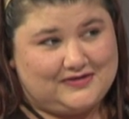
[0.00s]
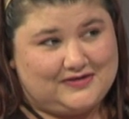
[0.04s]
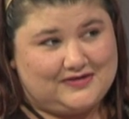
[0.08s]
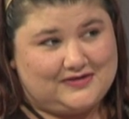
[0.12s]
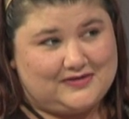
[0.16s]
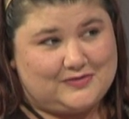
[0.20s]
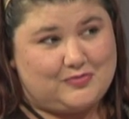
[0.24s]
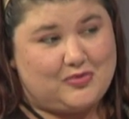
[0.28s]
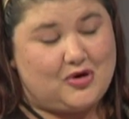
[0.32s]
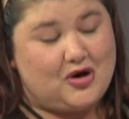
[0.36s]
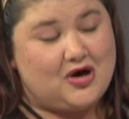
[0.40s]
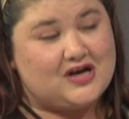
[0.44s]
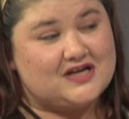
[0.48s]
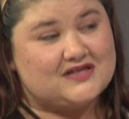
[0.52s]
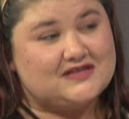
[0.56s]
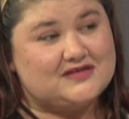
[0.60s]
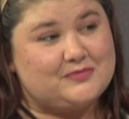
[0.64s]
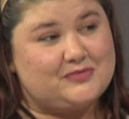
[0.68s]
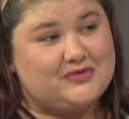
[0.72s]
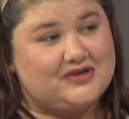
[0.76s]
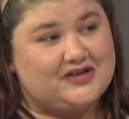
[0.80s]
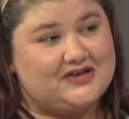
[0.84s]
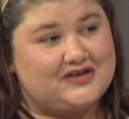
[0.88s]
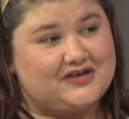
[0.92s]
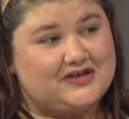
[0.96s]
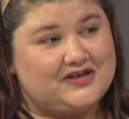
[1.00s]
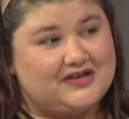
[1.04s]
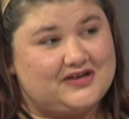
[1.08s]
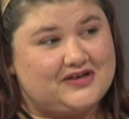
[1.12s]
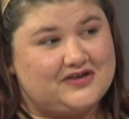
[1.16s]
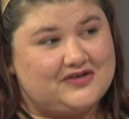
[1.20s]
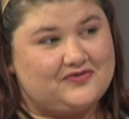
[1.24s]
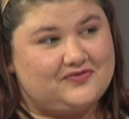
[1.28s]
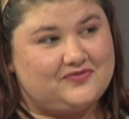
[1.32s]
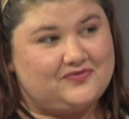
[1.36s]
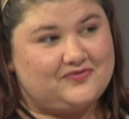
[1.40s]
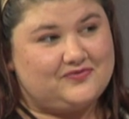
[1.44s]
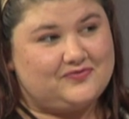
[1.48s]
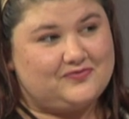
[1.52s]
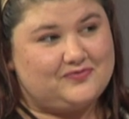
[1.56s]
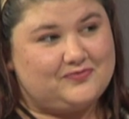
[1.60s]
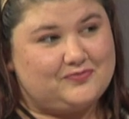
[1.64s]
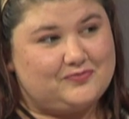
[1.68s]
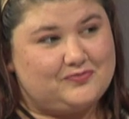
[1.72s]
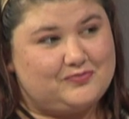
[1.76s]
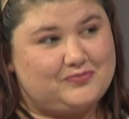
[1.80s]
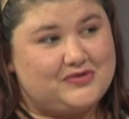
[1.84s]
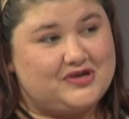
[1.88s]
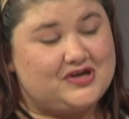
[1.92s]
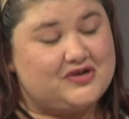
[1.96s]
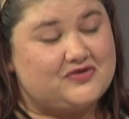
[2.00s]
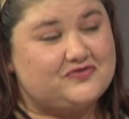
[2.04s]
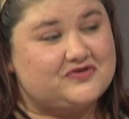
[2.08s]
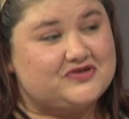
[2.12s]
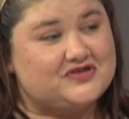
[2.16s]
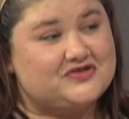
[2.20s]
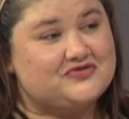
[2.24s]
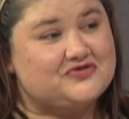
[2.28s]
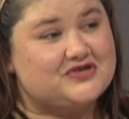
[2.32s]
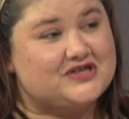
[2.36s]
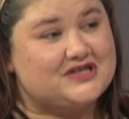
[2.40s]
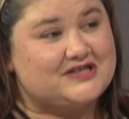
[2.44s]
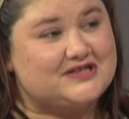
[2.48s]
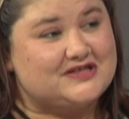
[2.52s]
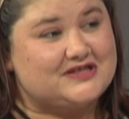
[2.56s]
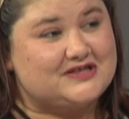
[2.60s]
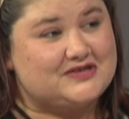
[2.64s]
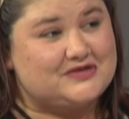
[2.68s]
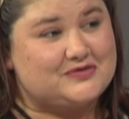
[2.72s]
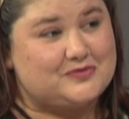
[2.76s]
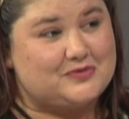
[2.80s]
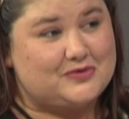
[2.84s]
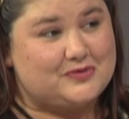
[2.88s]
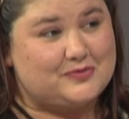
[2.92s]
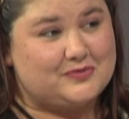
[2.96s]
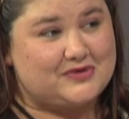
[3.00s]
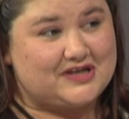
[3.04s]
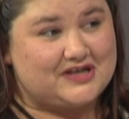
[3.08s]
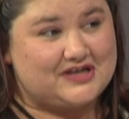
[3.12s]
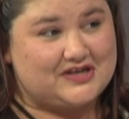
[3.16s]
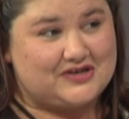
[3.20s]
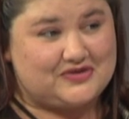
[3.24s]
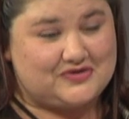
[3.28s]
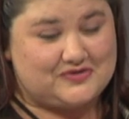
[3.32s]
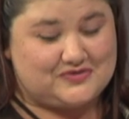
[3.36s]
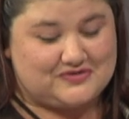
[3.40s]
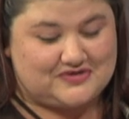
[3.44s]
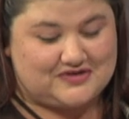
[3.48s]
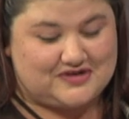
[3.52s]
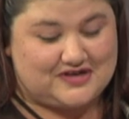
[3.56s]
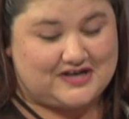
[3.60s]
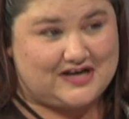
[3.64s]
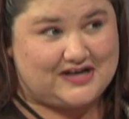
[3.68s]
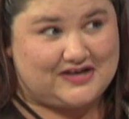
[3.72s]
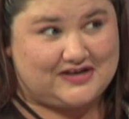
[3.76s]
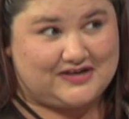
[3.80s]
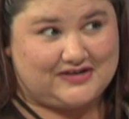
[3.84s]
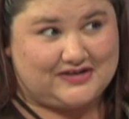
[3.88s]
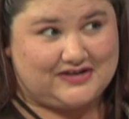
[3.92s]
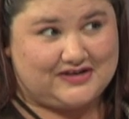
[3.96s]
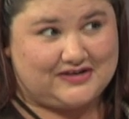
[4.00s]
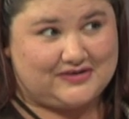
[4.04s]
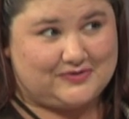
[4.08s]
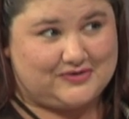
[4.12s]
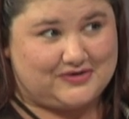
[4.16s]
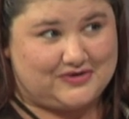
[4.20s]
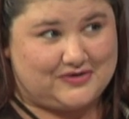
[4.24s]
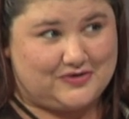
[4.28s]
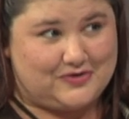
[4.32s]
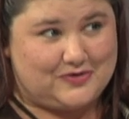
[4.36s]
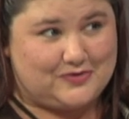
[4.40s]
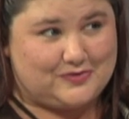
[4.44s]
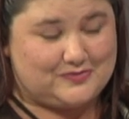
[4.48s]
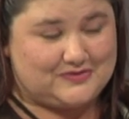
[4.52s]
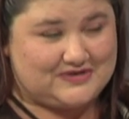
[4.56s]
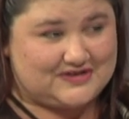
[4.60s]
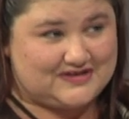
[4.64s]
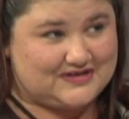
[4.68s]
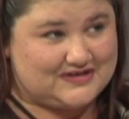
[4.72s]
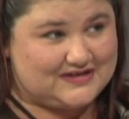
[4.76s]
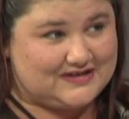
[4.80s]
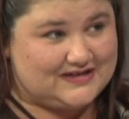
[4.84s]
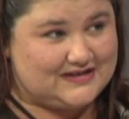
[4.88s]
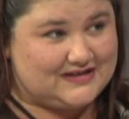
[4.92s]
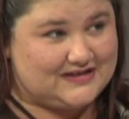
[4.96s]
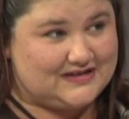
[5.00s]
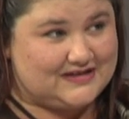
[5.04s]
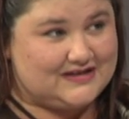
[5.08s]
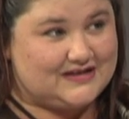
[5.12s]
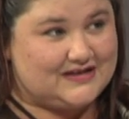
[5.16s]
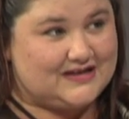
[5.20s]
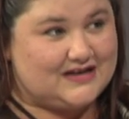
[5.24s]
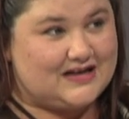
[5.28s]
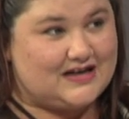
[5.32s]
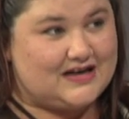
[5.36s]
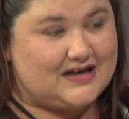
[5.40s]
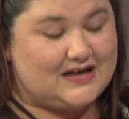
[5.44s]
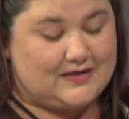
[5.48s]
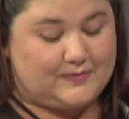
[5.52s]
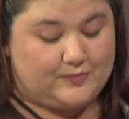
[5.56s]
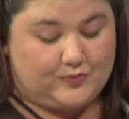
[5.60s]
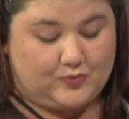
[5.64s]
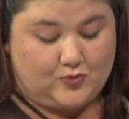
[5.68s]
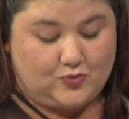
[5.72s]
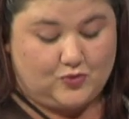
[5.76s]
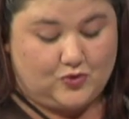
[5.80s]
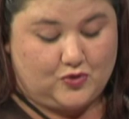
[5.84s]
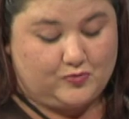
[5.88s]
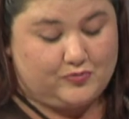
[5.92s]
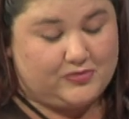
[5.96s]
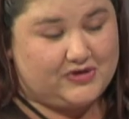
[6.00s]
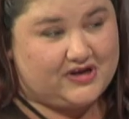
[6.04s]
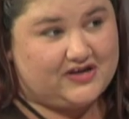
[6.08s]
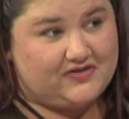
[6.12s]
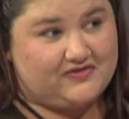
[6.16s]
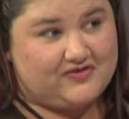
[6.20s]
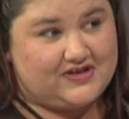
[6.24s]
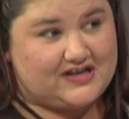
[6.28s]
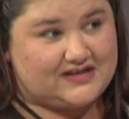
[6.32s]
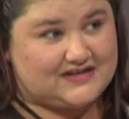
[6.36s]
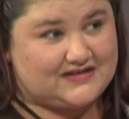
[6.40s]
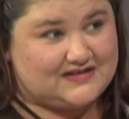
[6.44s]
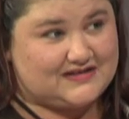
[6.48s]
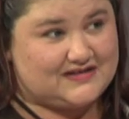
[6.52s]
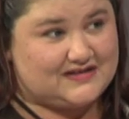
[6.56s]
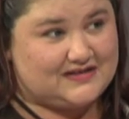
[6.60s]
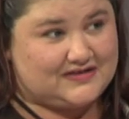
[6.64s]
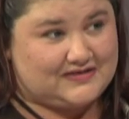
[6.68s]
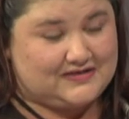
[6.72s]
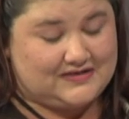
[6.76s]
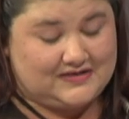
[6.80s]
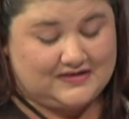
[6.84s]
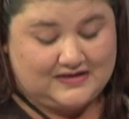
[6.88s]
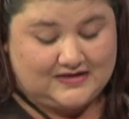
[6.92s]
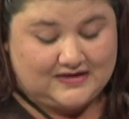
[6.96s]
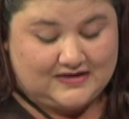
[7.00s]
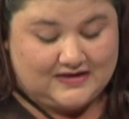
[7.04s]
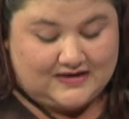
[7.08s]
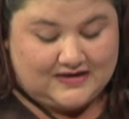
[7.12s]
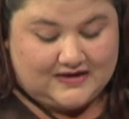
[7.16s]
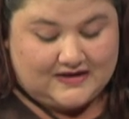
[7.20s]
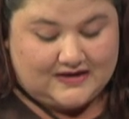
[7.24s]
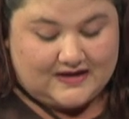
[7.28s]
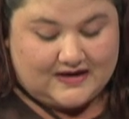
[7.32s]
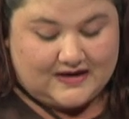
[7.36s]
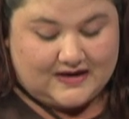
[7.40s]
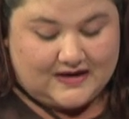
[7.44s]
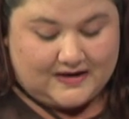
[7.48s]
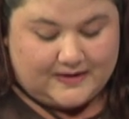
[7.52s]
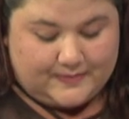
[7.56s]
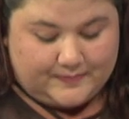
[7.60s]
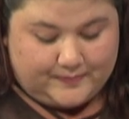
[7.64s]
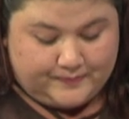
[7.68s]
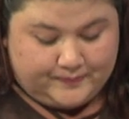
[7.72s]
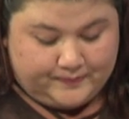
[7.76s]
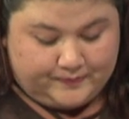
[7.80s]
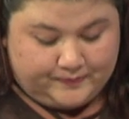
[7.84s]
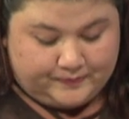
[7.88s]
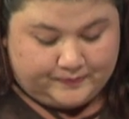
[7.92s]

the possibility of being restricted to what we can use on our New England homes um, won't be at risk. Um,